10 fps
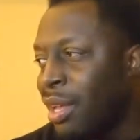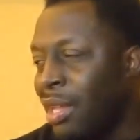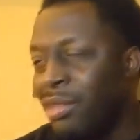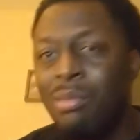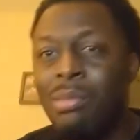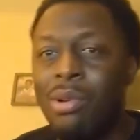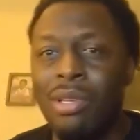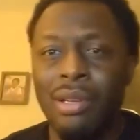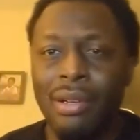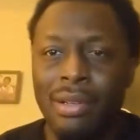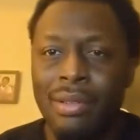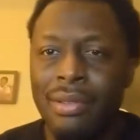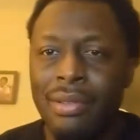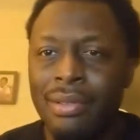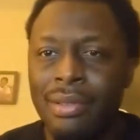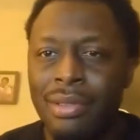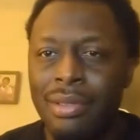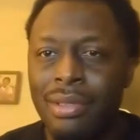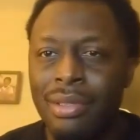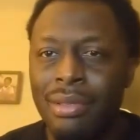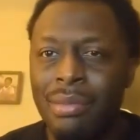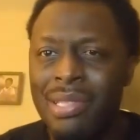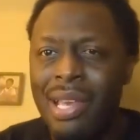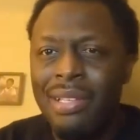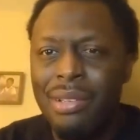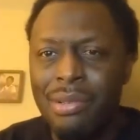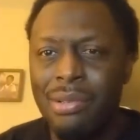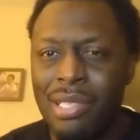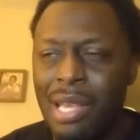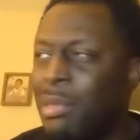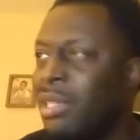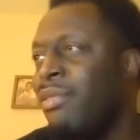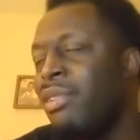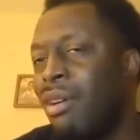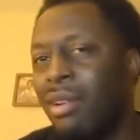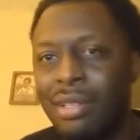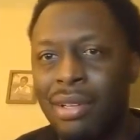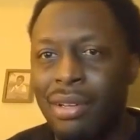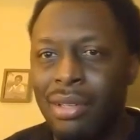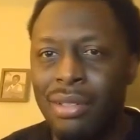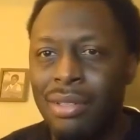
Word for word: I know more than her, which I do, because I'm living longer than her,